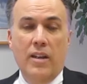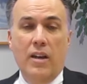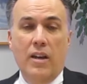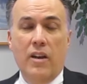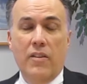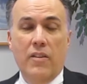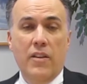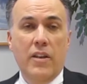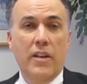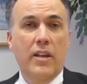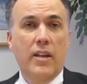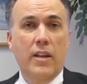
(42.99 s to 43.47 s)

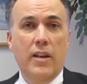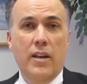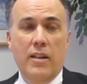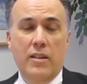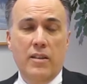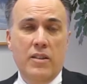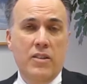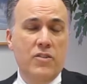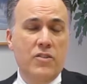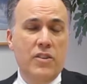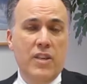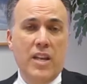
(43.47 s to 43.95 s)

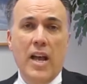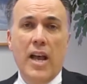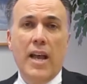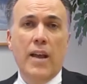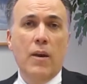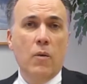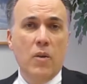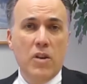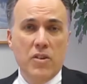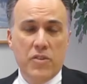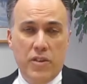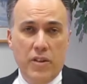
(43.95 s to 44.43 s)
is the
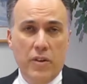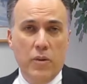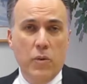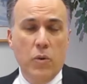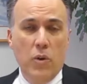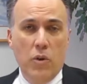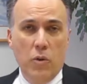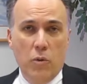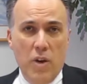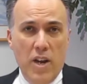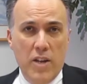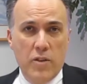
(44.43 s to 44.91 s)
IRS going
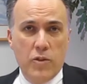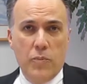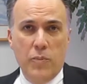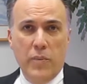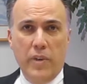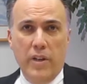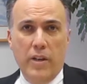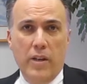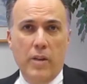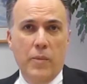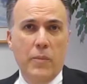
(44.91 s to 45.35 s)
to arrest me?